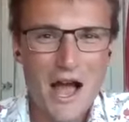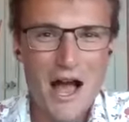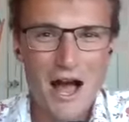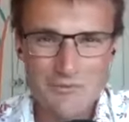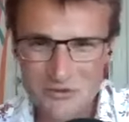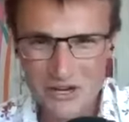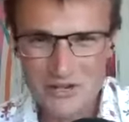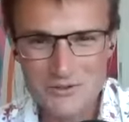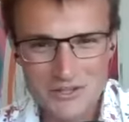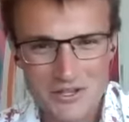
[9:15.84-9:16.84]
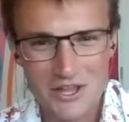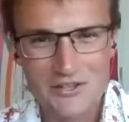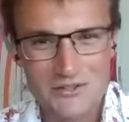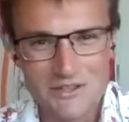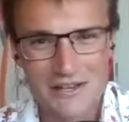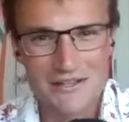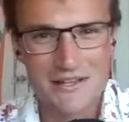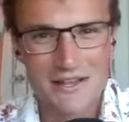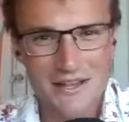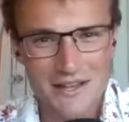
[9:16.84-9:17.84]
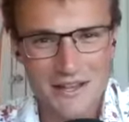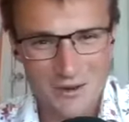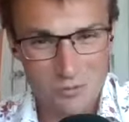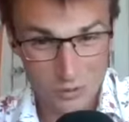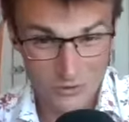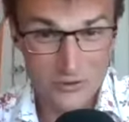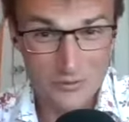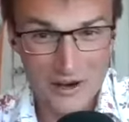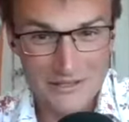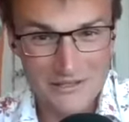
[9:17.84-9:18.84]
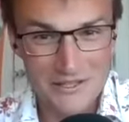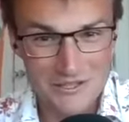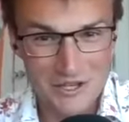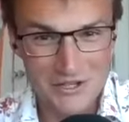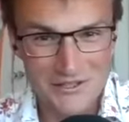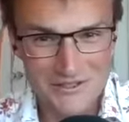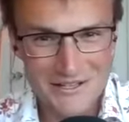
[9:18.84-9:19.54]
I'm really interested that you said it was the right decision.